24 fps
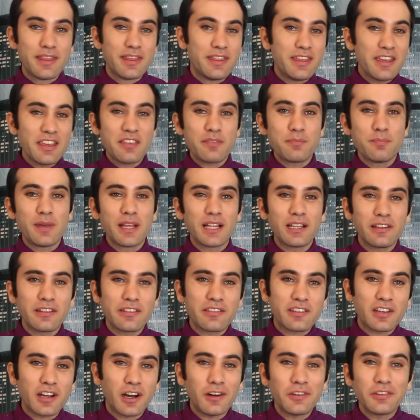This bill
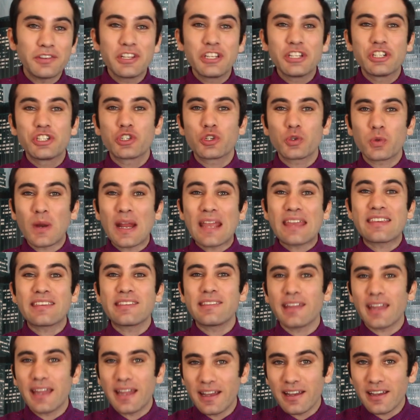is called the
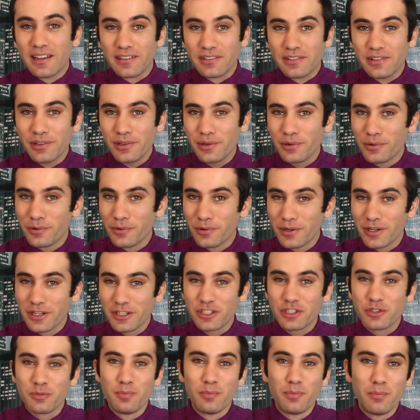Traced Act,
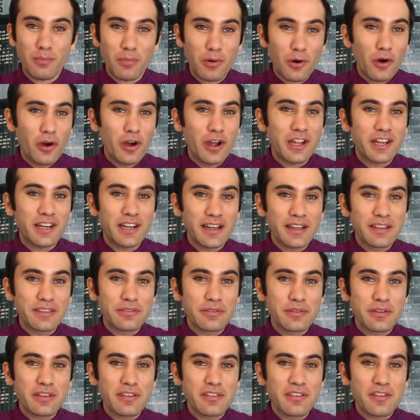which, boy, not
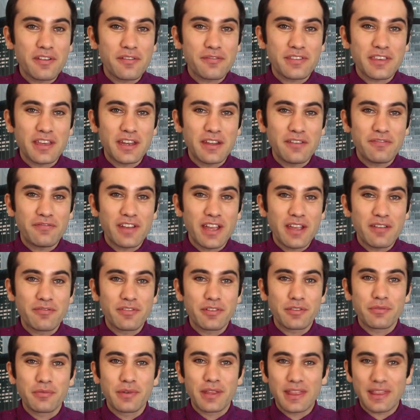doing yourselves any
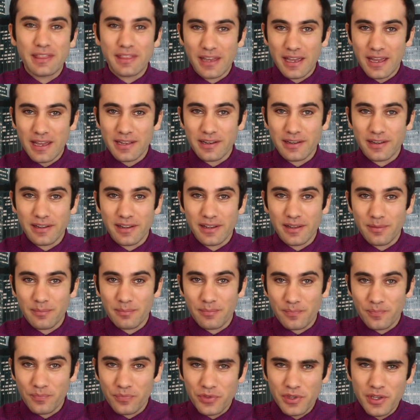favors with that
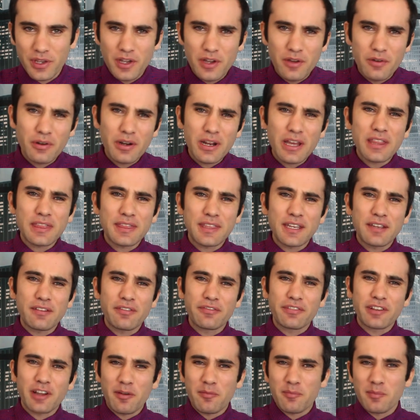name. When I think
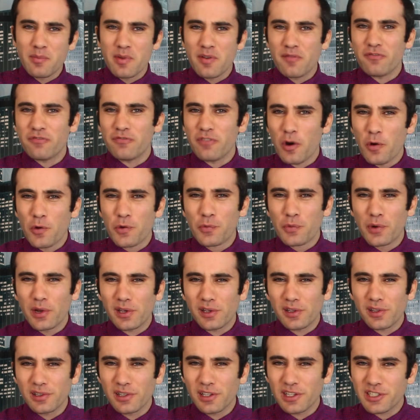of government phone
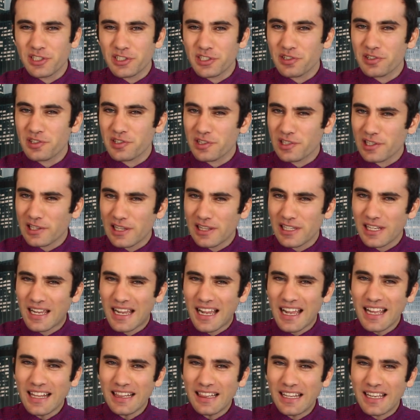regulations,
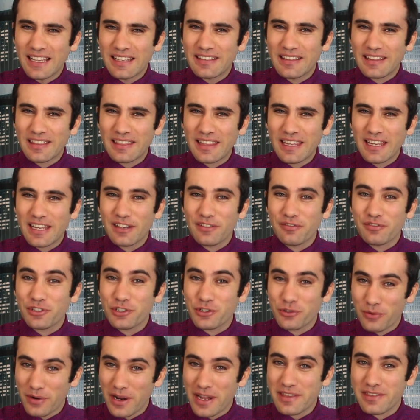I like to think of
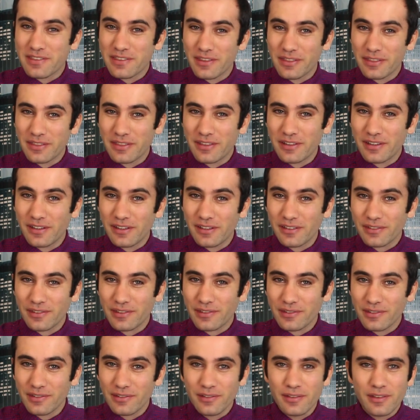tracing
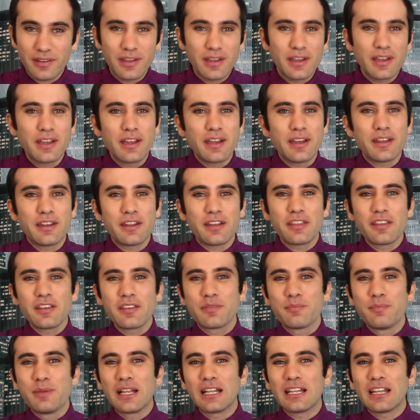things. Now,
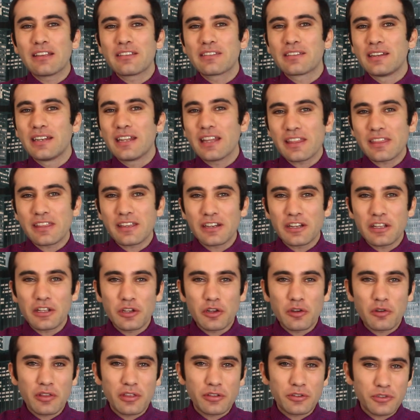this bill has nothing to
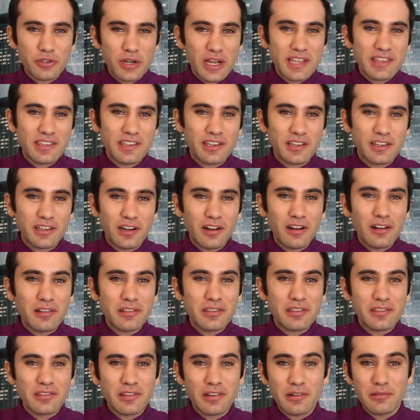do with tracing
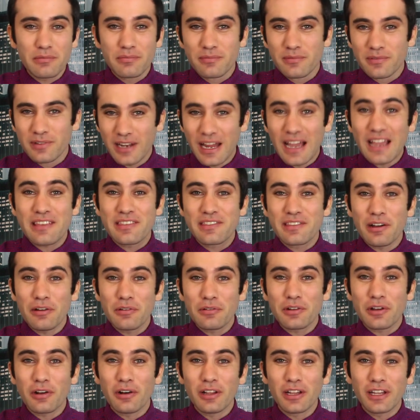calls, so nice
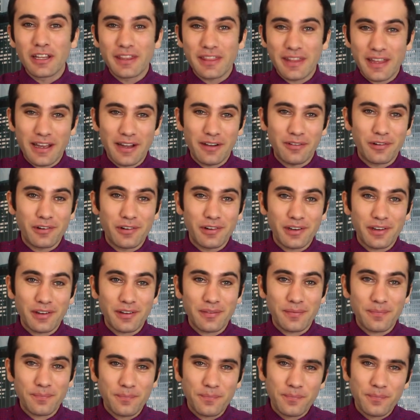own goal on that one.